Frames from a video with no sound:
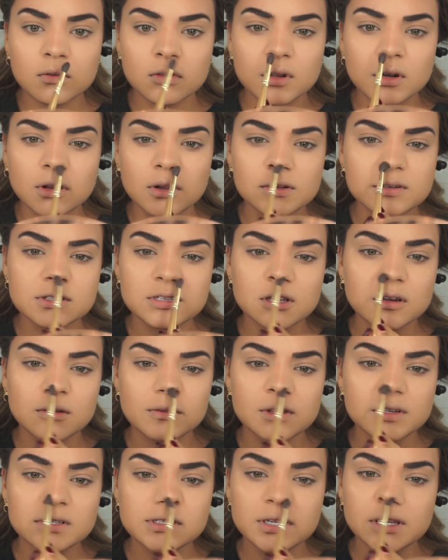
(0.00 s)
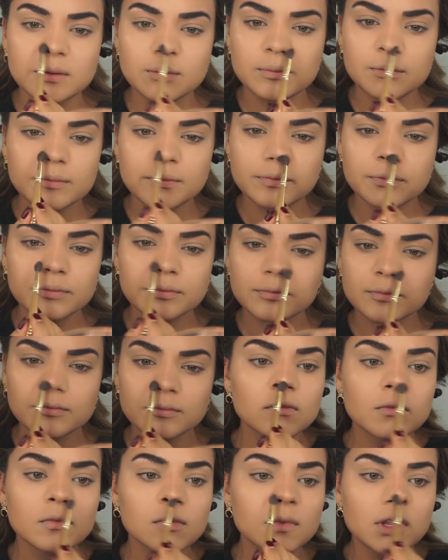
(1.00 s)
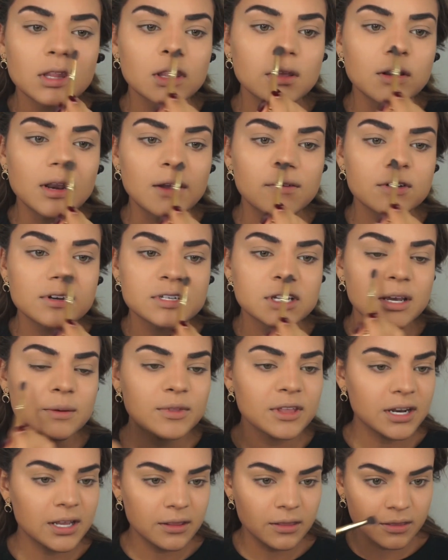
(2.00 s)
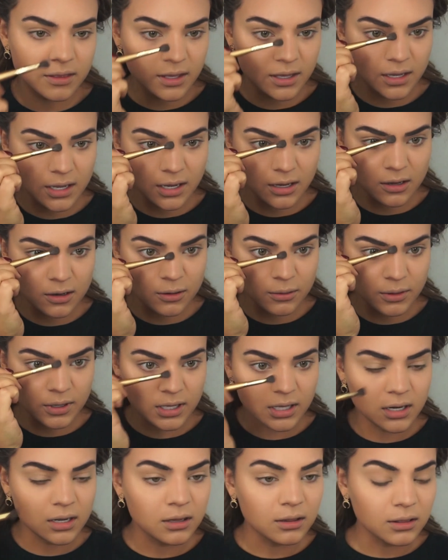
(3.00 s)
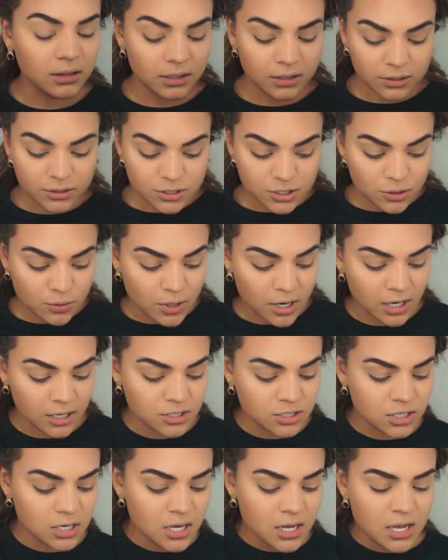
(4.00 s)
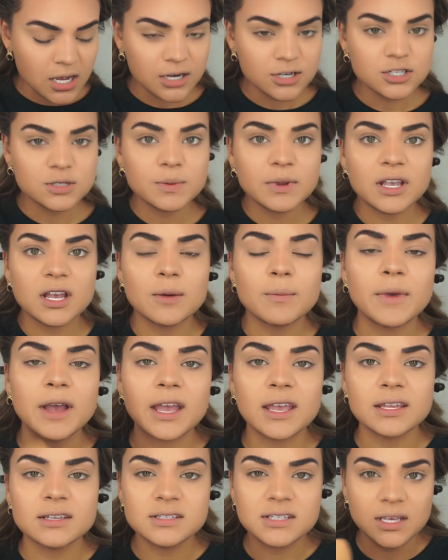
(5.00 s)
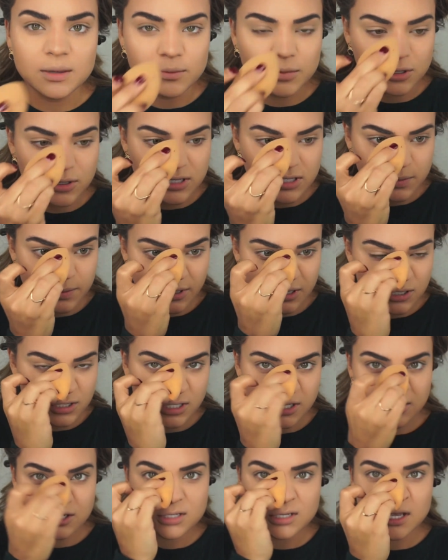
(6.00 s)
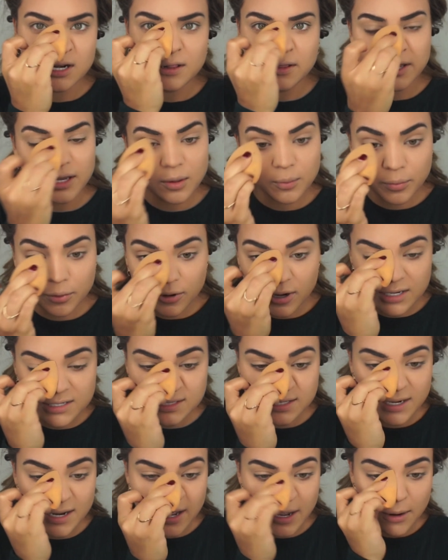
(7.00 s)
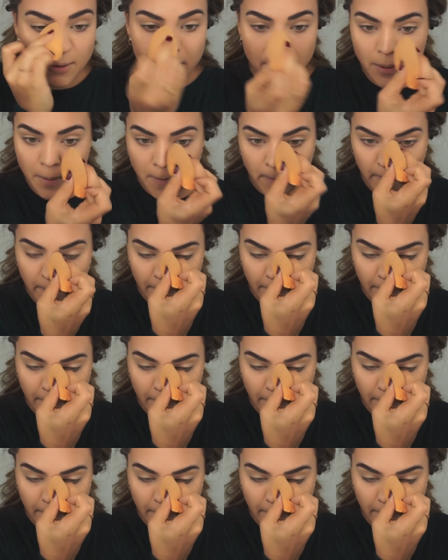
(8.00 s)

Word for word: And also the tip. And then every time that I think I go in a little too harsh, I just pick up my damn beauty sponge and I just kind of like press it out.